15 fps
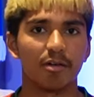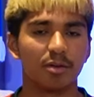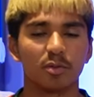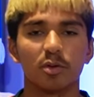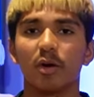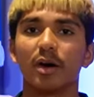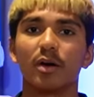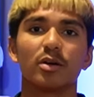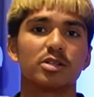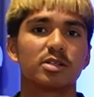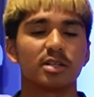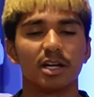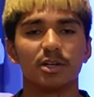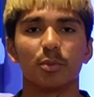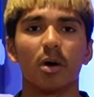And you've got
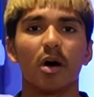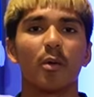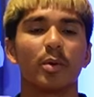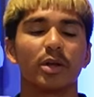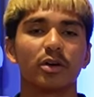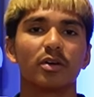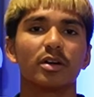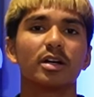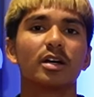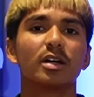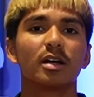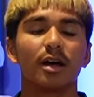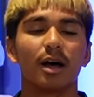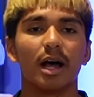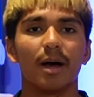Odson Edouard, and you've got
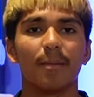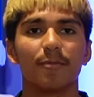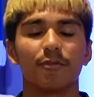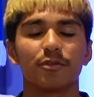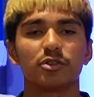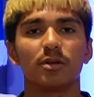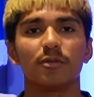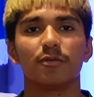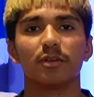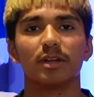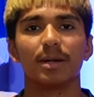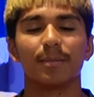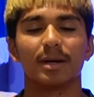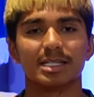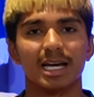
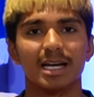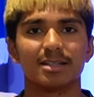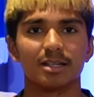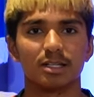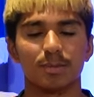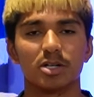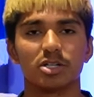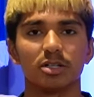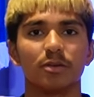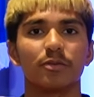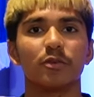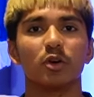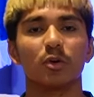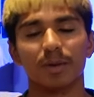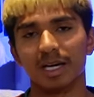Jean-Philippe Mateta, especially in the
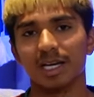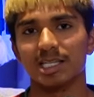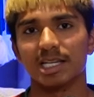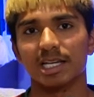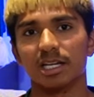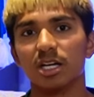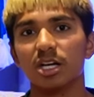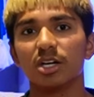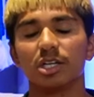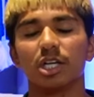form he's in.